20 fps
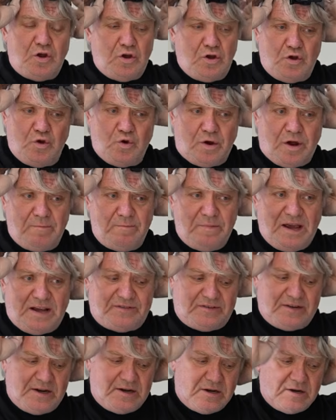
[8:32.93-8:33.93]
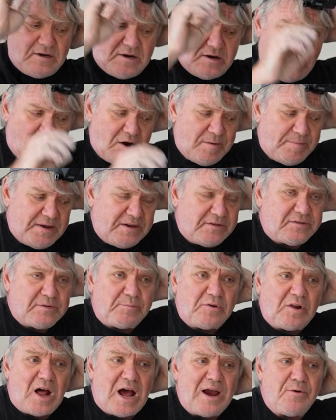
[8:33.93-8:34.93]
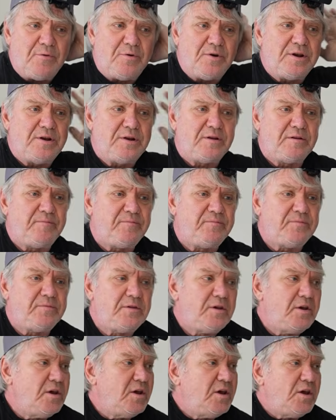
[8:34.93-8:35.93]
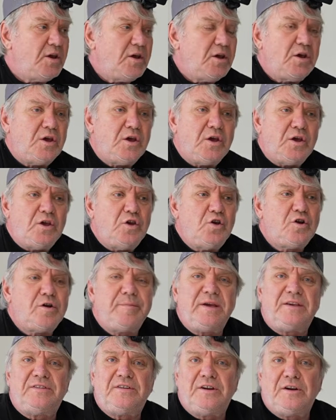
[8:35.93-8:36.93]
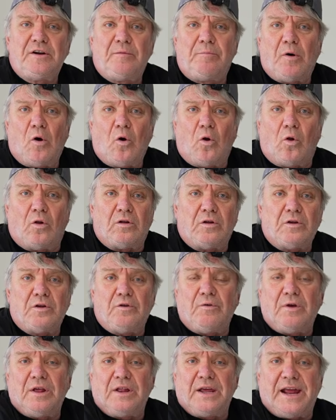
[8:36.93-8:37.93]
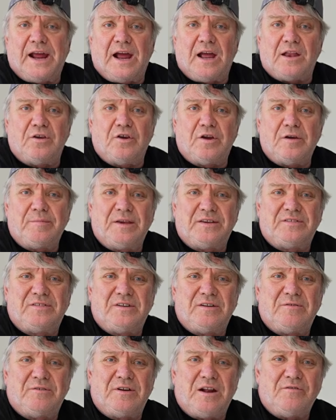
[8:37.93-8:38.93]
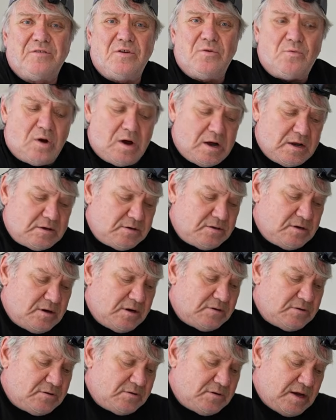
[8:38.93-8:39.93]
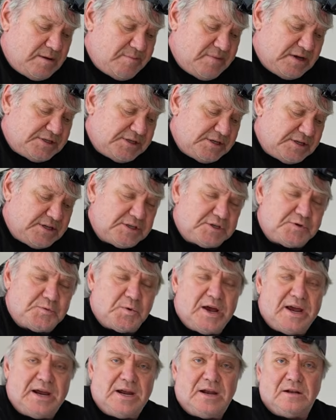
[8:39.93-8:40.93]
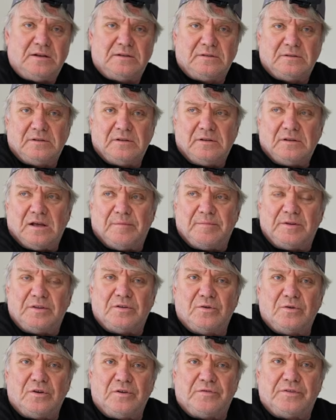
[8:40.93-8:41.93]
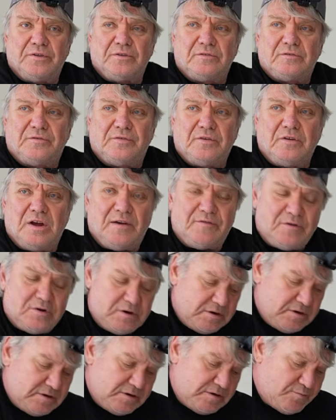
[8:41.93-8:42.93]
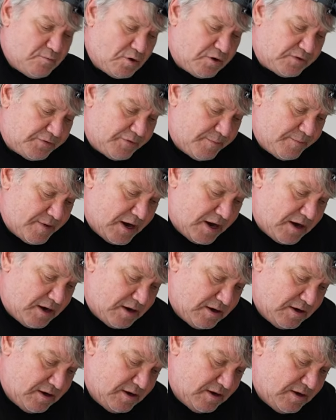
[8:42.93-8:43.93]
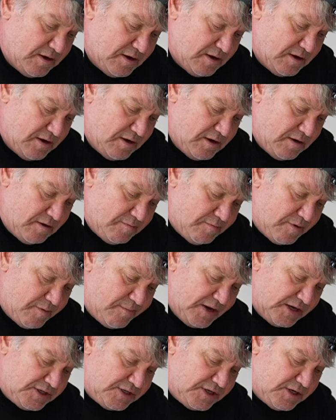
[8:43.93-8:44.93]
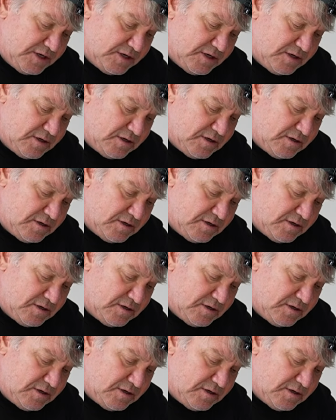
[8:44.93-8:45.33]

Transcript: You can mix it on a piece of plywood. You can mix it in a bowl. You really can. You can mix it in whatever you want. I mix it this way. I've been doing it for forever. Works for me. But mix it.